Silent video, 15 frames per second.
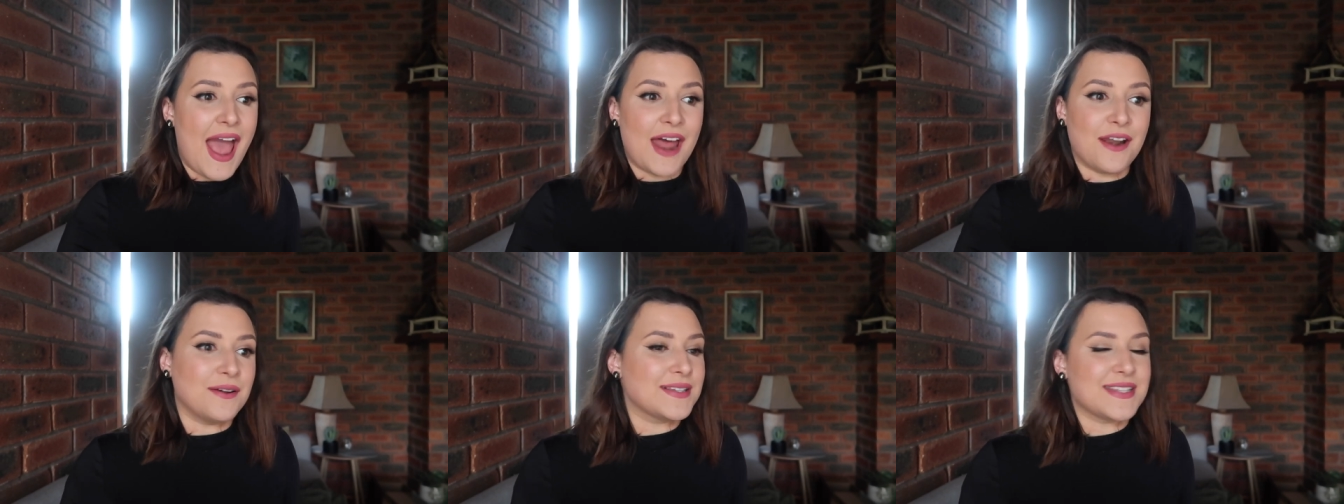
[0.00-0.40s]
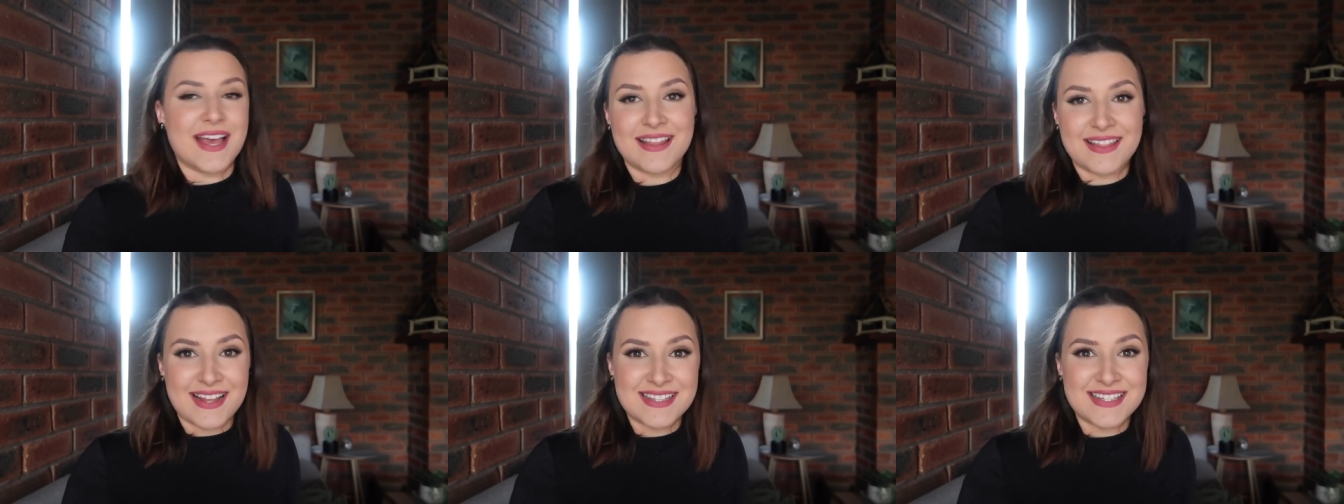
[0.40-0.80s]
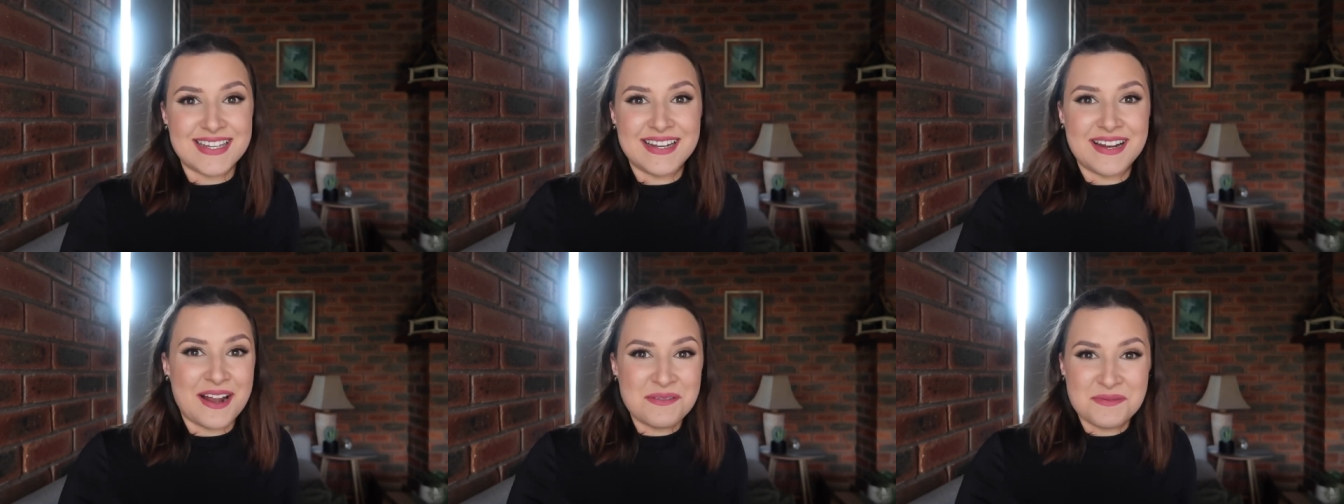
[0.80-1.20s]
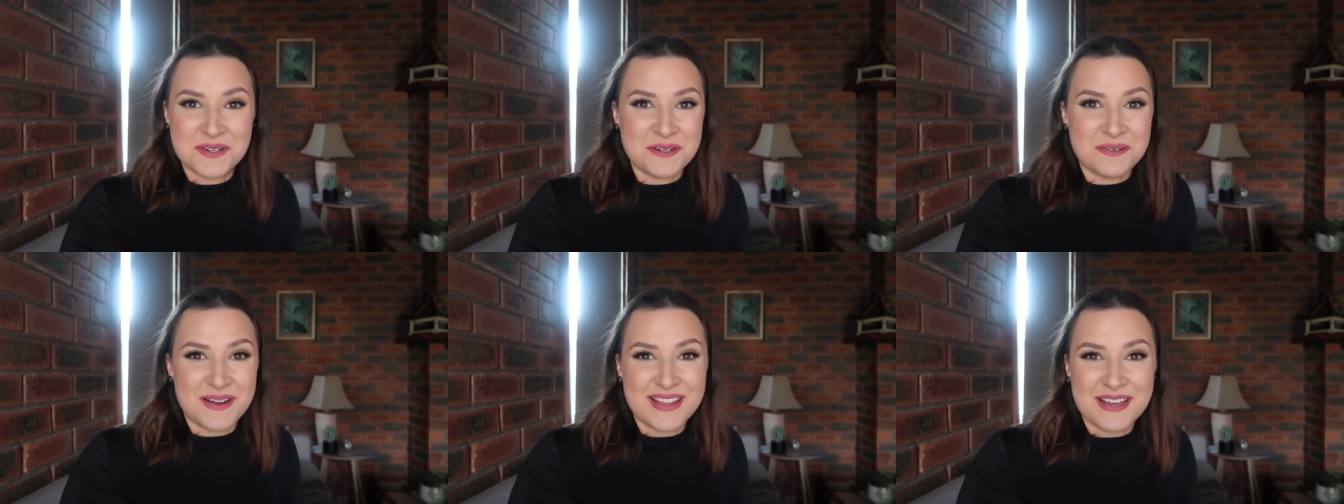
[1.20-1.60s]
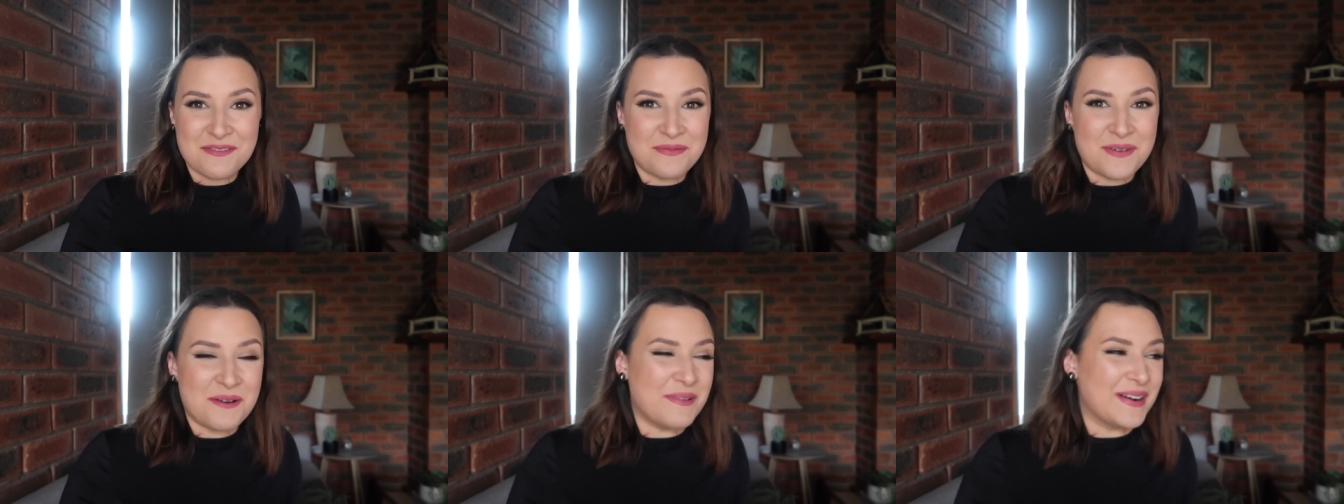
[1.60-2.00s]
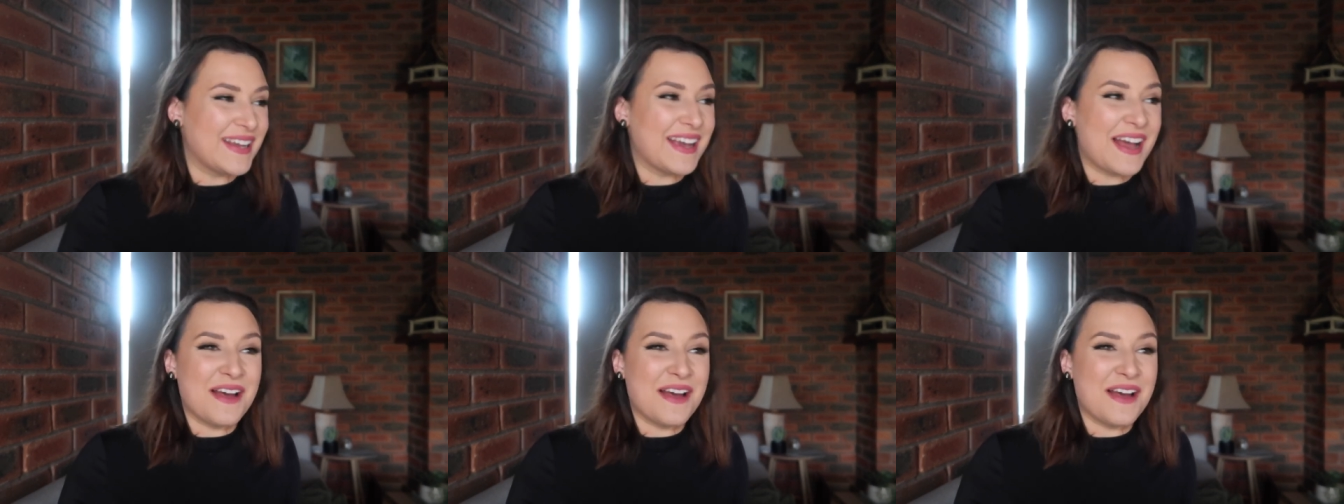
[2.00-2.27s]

and I was like, that's it, I'm going to wear that for my wedding.